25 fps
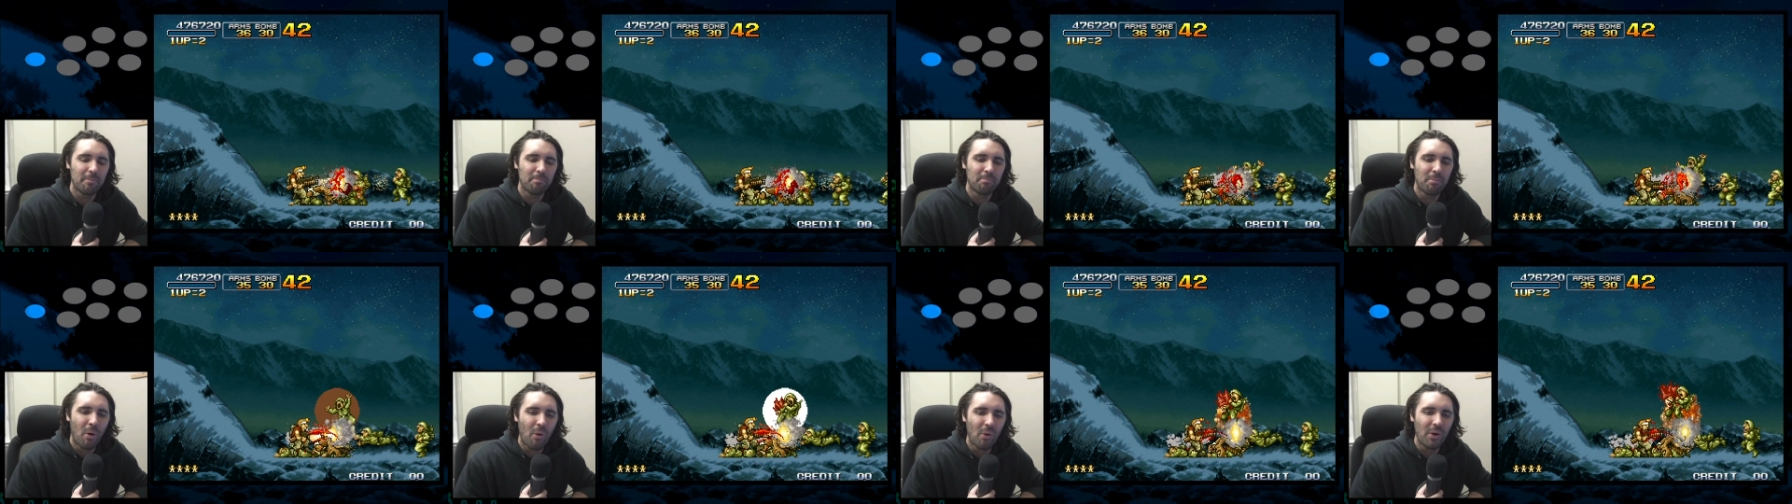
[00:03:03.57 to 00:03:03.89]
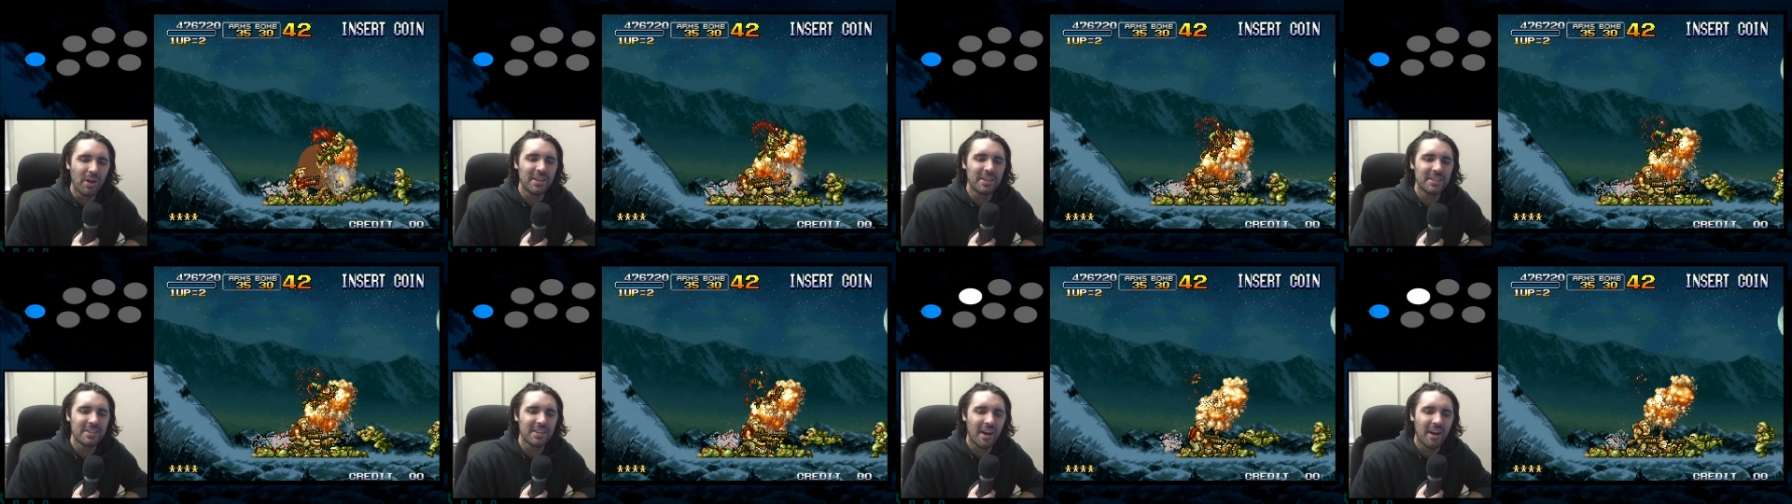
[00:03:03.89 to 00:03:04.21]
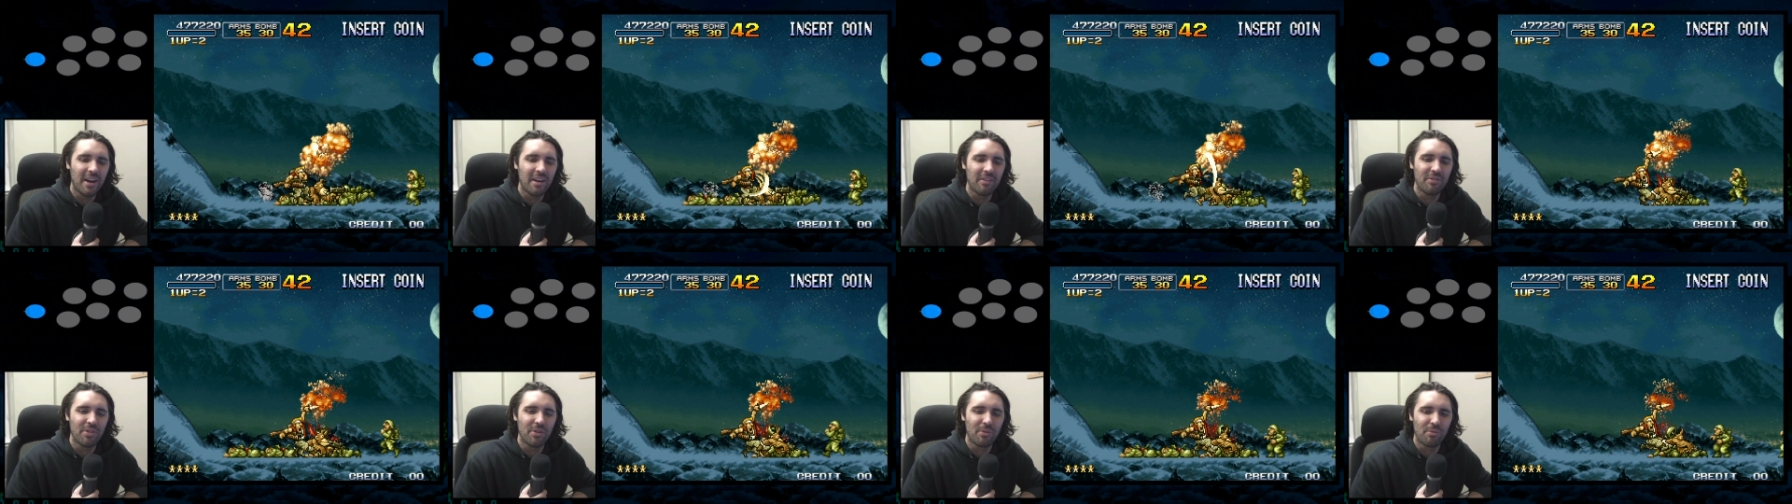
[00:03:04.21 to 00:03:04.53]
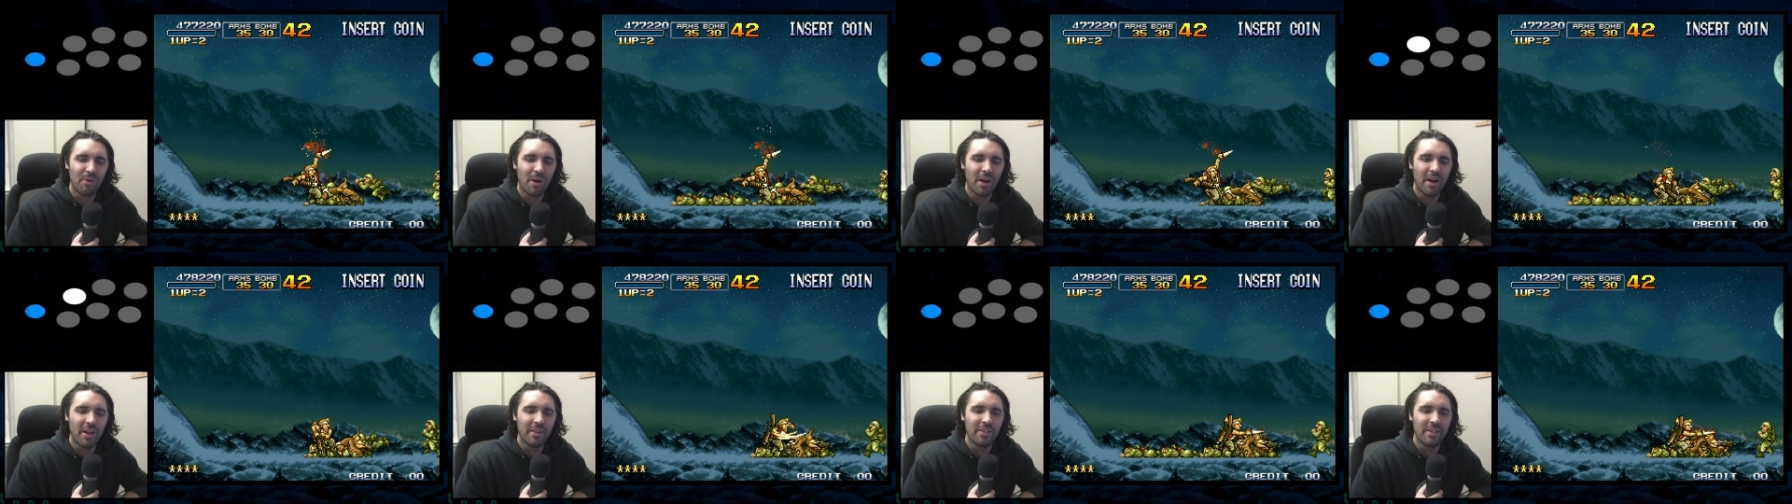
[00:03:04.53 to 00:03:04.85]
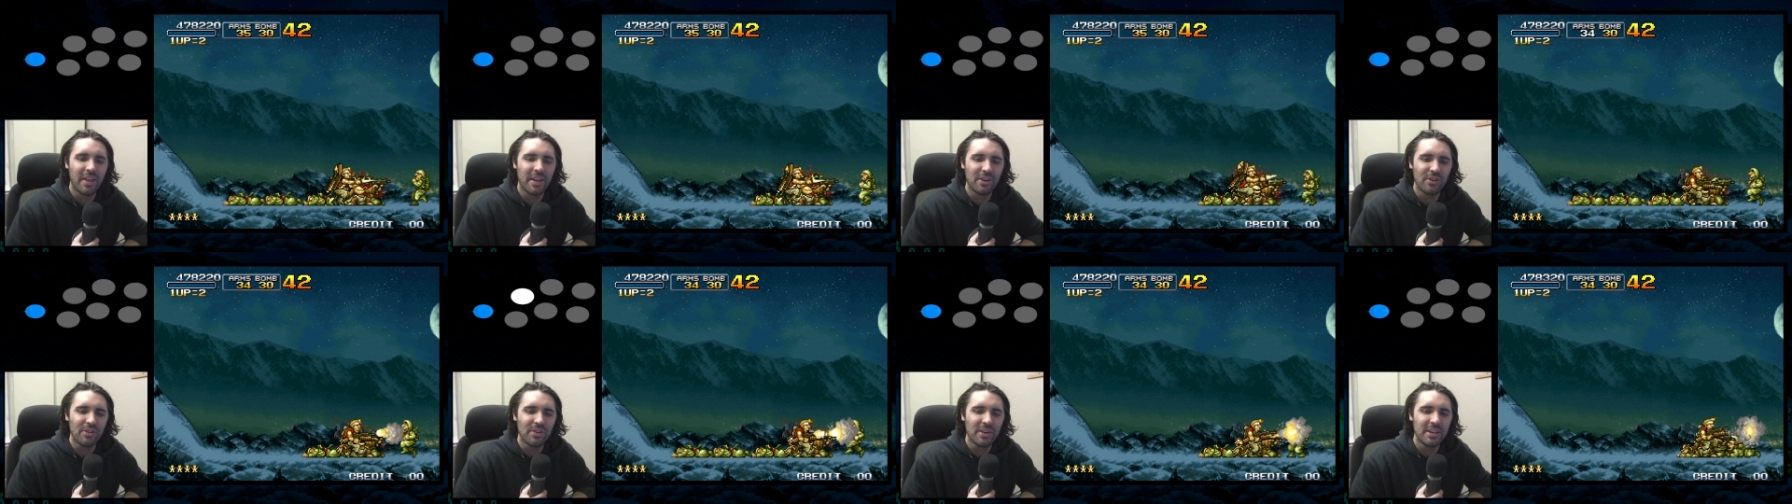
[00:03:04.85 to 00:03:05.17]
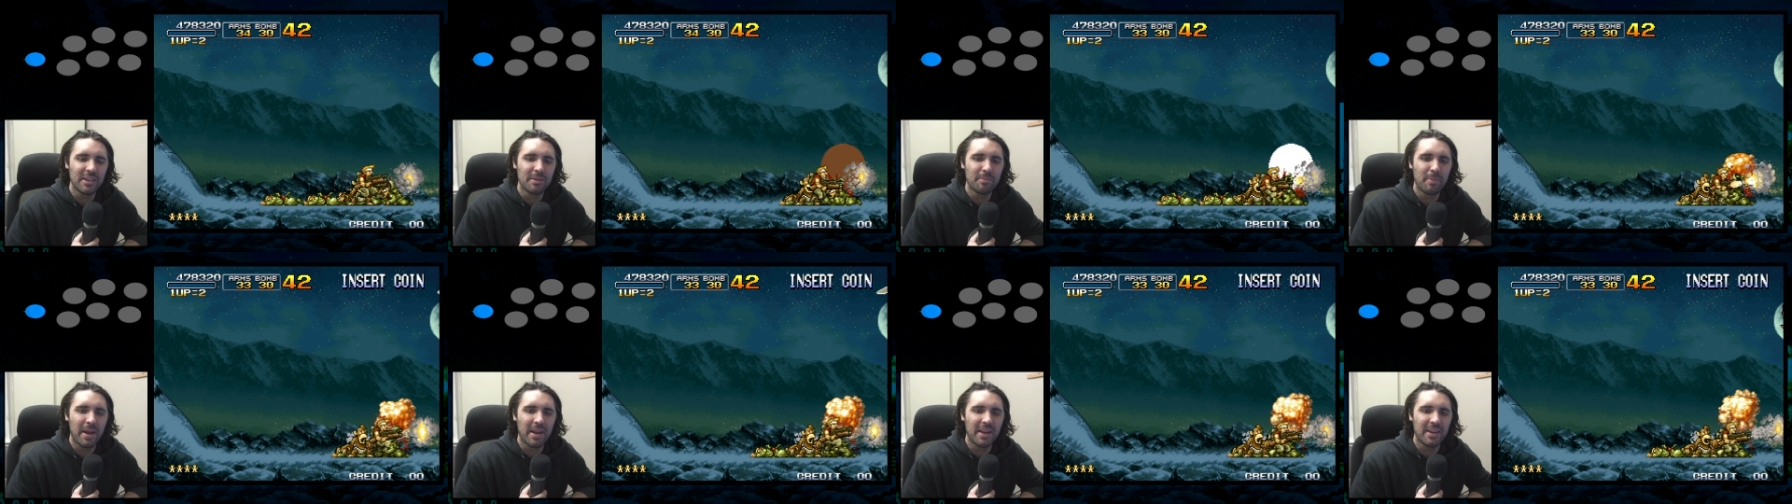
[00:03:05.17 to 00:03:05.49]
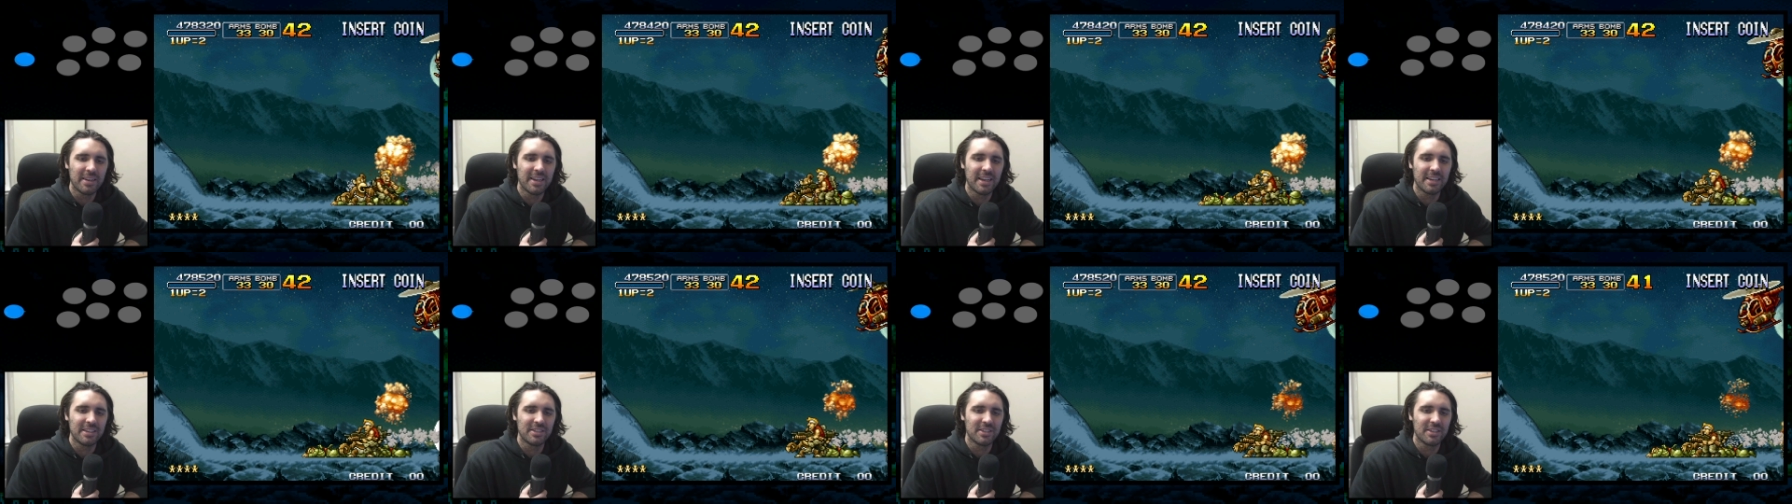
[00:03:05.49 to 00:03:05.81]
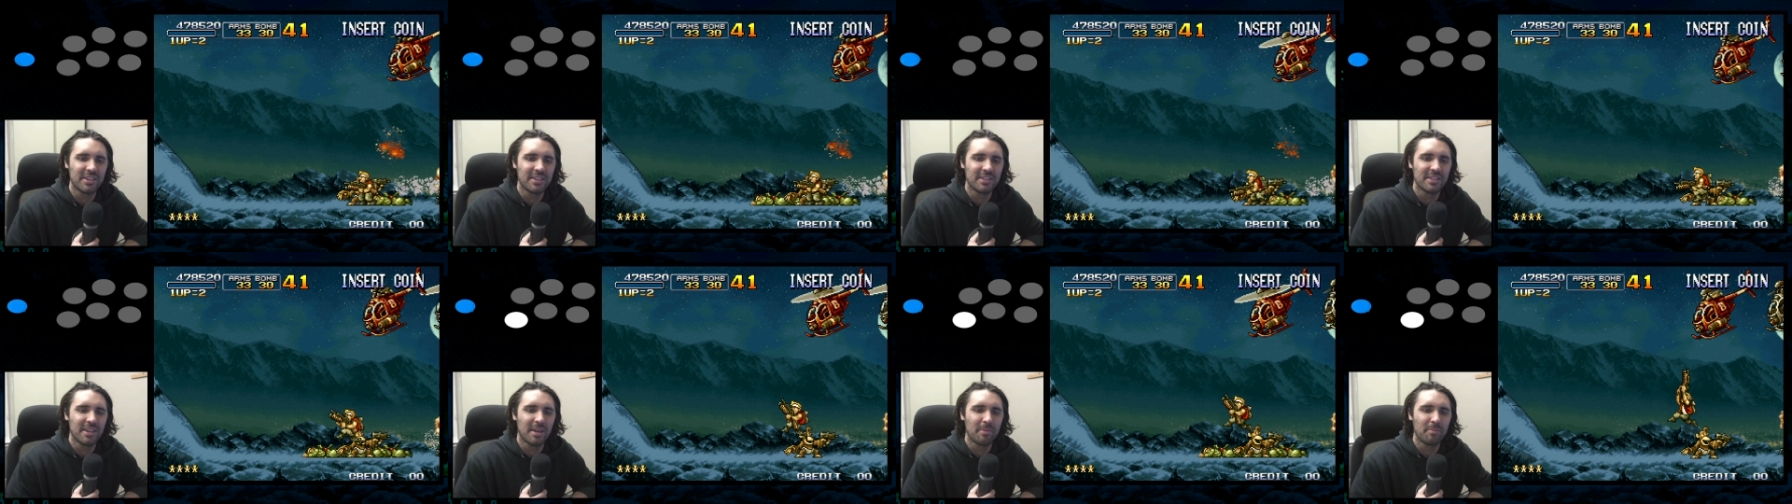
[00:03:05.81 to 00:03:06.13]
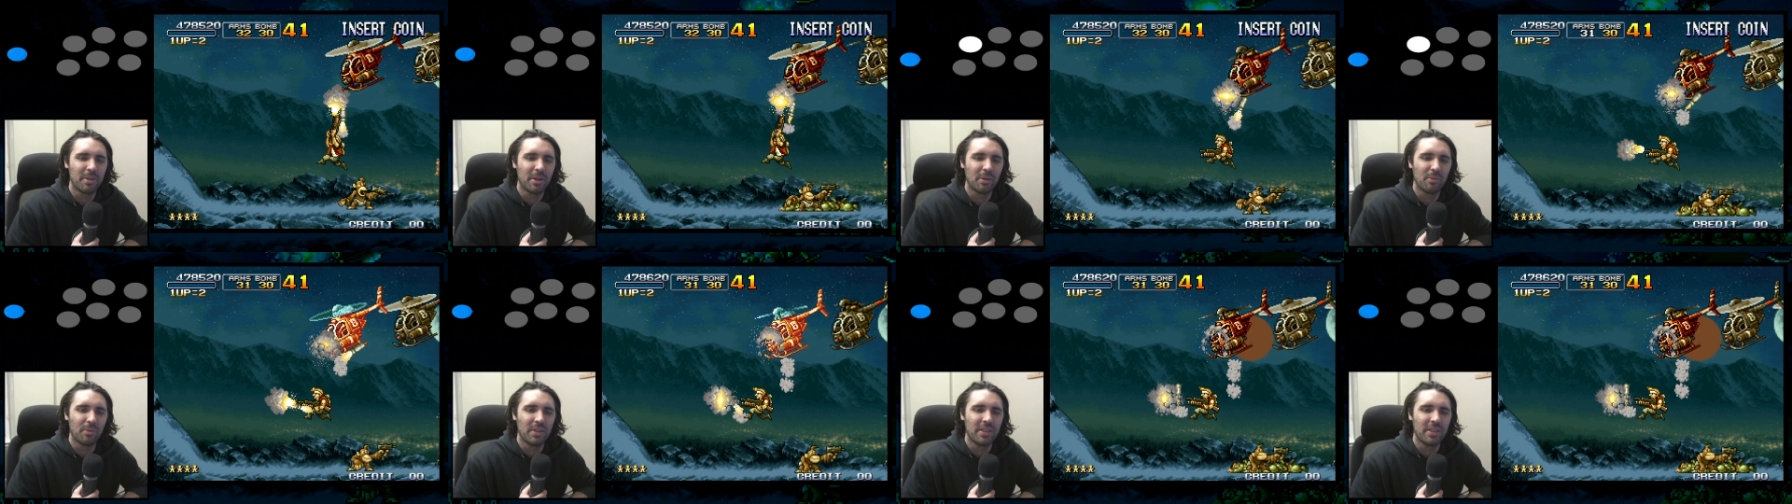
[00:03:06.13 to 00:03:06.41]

point of the run that you need to pay attention to something